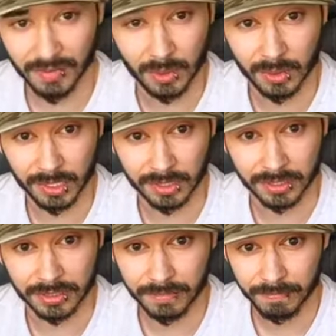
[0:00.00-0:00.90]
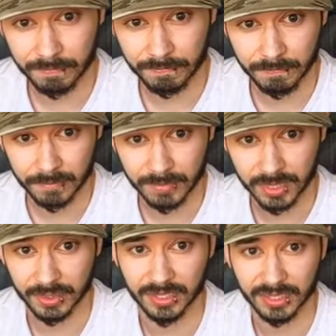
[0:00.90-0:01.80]
no orders.
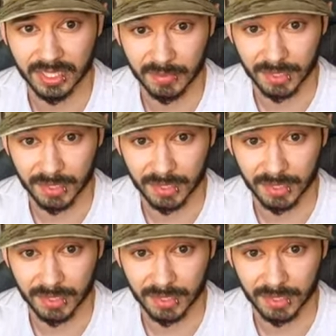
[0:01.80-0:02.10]
So what does that